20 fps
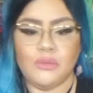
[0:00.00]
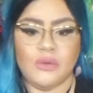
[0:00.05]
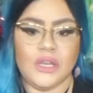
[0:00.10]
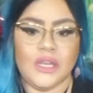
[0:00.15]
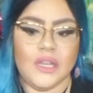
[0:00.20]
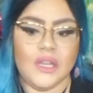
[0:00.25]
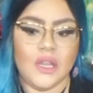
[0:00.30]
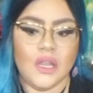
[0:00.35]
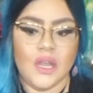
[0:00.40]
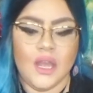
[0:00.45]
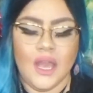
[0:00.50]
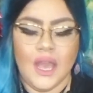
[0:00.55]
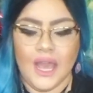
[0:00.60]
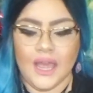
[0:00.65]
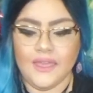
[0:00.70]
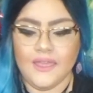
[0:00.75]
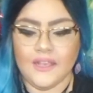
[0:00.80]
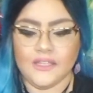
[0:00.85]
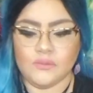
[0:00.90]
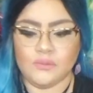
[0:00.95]
But
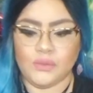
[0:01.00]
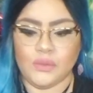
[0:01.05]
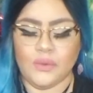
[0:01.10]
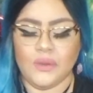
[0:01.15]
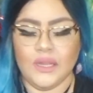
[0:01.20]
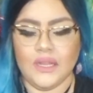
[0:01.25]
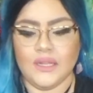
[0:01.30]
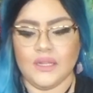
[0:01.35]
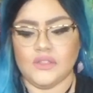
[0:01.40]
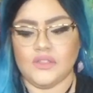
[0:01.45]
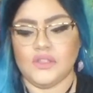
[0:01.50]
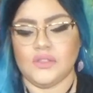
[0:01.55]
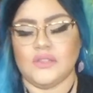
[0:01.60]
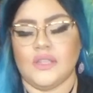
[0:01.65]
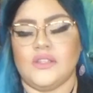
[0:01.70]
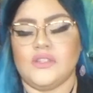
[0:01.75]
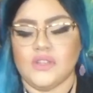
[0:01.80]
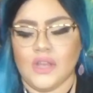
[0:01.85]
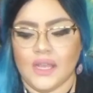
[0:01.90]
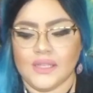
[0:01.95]
at this point, it's just
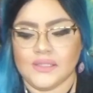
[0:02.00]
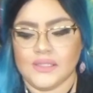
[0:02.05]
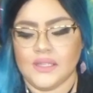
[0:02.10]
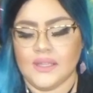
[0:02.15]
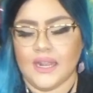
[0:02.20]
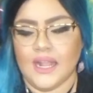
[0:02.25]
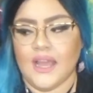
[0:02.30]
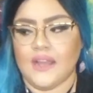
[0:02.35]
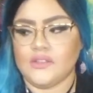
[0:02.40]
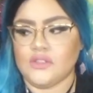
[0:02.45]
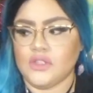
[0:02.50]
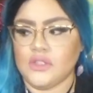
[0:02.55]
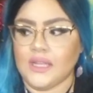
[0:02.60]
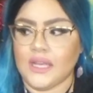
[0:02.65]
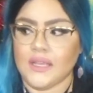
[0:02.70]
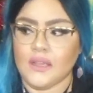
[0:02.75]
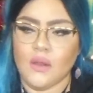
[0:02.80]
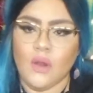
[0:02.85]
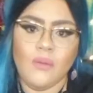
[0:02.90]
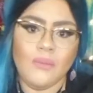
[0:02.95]
exhausting that I have to,
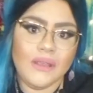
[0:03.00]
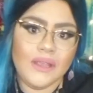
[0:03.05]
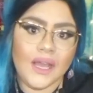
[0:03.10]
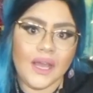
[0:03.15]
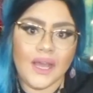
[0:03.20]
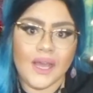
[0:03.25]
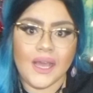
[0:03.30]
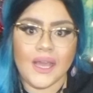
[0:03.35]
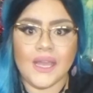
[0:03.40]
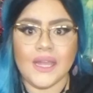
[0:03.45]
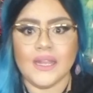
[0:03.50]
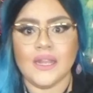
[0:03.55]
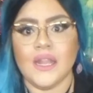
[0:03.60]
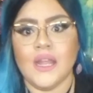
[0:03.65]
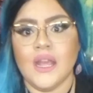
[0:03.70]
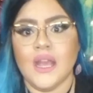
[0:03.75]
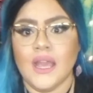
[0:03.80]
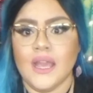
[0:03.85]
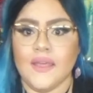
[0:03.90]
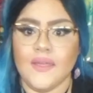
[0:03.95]
like, oh my god,
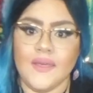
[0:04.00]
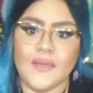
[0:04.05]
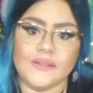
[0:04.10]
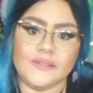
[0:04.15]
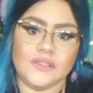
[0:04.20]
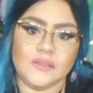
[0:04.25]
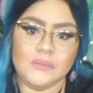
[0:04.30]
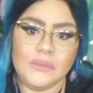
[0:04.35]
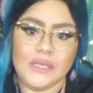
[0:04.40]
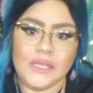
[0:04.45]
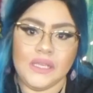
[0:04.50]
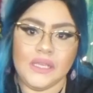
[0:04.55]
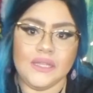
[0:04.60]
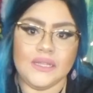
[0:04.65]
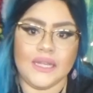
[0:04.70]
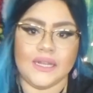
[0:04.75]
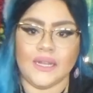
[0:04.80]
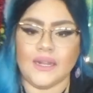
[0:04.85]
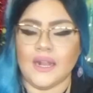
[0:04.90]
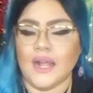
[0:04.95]
this is me,
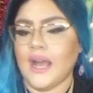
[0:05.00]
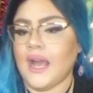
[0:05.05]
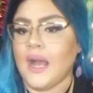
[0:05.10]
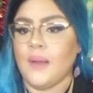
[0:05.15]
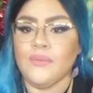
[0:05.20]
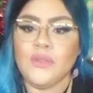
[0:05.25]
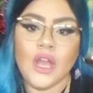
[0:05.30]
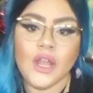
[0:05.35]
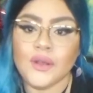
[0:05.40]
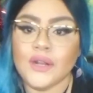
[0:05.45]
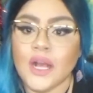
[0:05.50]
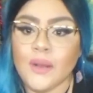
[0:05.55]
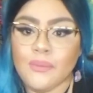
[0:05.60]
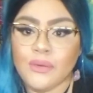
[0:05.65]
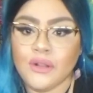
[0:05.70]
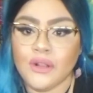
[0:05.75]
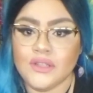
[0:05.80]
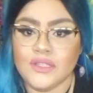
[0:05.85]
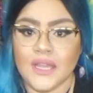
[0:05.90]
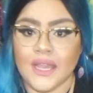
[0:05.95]
da da da. I'm not gonna
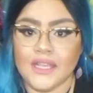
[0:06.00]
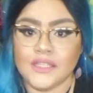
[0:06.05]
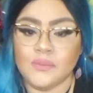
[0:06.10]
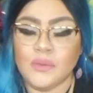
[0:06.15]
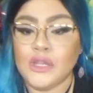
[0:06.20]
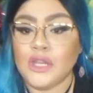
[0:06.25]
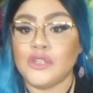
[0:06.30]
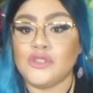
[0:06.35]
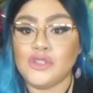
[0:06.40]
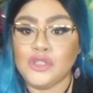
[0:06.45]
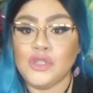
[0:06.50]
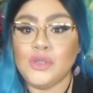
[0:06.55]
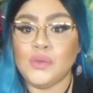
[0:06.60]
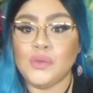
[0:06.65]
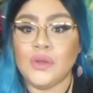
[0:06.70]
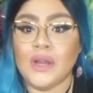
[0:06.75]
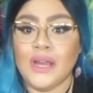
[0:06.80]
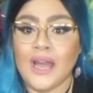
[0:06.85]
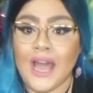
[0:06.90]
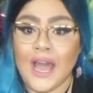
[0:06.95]
apologize because
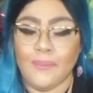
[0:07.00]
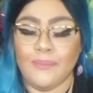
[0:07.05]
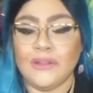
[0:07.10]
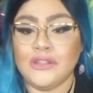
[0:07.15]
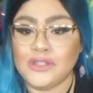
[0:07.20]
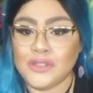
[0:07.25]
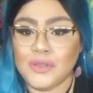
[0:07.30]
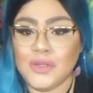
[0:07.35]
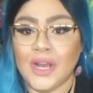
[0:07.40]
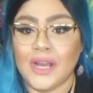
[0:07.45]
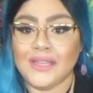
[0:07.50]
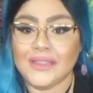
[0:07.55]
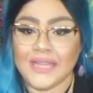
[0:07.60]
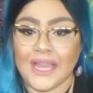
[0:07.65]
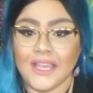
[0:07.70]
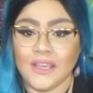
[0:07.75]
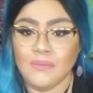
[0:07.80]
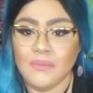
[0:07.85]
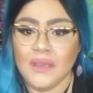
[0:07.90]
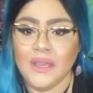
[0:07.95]
you happen to not
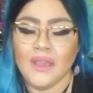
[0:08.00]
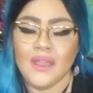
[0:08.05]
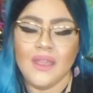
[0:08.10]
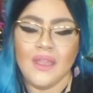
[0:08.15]
like me.